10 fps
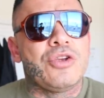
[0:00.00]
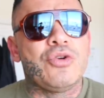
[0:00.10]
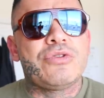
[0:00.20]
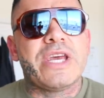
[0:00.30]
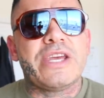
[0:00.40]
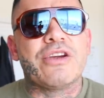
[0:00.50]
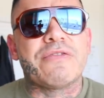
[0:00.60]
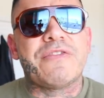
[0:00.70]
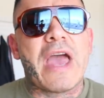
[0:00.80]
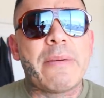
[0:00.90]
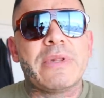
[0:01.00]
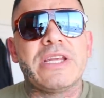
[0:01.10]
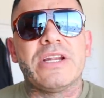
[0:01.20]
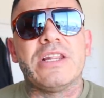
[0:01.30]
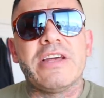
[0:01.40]
You take your
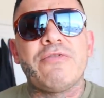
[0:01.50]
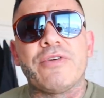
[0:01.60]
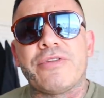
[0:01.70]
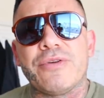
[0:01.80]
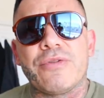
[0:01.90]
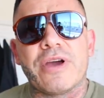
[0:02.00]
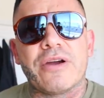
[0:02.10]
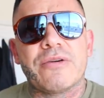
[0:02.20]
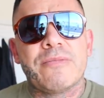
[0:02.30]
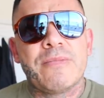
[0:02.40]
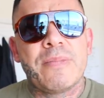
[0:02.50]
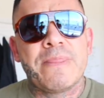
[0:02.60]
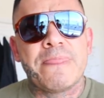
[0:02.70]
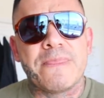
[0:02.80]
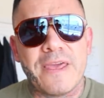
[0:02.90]
family to live with you there.
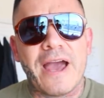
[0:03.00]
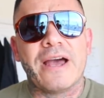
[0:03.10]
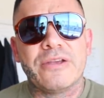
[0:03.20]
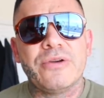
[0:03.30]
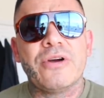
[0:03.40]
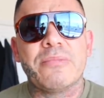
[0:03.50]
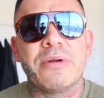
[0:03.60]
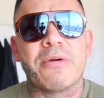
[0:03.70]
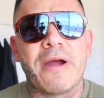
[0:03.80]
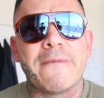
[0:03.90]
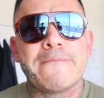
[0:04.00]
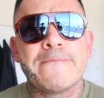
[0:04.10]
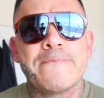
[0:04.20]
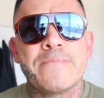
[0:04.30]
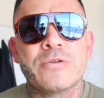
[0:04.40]
Yeah, you heard me right.
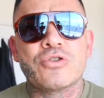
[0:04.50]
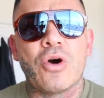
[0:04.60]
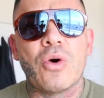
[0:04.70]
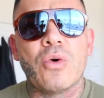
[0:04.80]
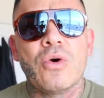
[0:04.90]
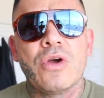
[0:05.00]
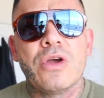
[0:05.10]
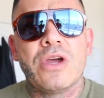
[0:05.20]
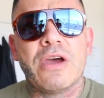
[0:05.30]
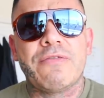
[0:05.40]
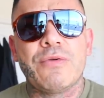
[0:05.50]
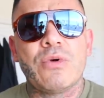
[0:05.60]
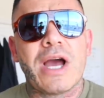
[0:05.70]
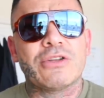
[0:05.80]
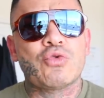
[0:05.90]
So if
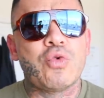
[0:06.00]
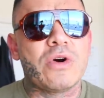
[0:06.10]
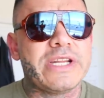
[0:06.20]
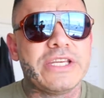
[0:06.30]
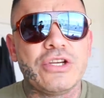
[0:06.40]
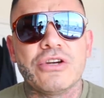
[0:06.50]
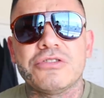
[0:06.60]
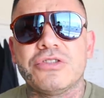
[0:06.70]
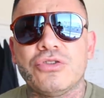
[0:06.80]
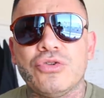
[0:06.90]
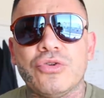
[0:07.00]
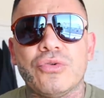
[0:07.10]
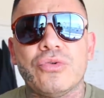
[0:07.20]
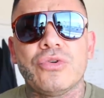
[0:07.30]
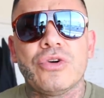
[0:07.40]
you got 20 years to
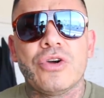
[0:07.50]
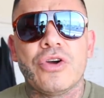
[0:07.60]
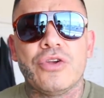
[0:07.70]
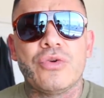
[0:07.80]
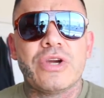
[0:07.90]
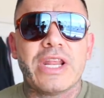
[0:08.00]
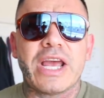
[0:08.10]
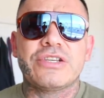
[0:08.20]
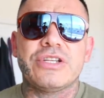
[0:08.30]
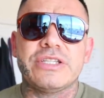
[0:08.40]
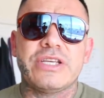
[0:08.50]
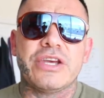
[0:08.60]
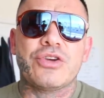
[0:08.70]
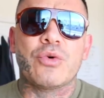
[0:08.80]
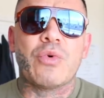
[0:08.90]
do, you could actually
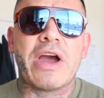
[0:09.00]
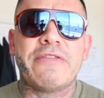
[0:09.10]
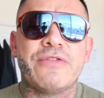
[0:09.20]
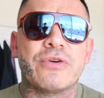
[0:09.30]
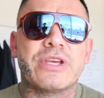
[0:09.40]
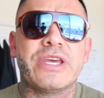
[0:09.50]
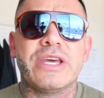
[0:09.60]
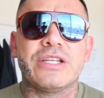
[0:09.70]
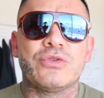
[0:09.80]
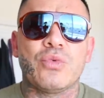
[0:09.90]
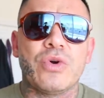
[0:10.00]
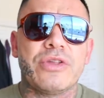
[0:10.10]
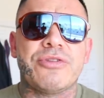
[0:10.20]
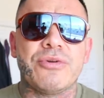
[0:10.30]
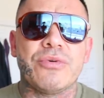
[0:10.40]
take your wife, your kids
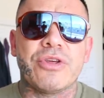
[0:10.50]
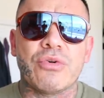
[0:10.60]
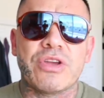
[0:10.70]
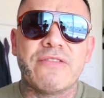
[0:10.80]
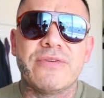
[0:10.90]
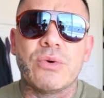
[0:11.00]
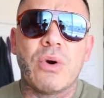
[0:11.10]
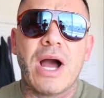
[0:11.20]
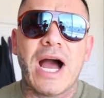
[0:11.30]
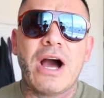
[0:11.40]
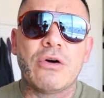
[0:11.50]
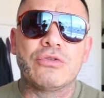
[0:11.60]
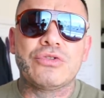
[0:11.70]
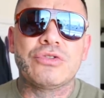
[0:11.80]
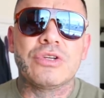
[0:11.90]
with you, and they'll give you a
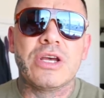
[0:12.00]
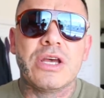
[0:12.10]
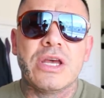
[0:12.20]
house.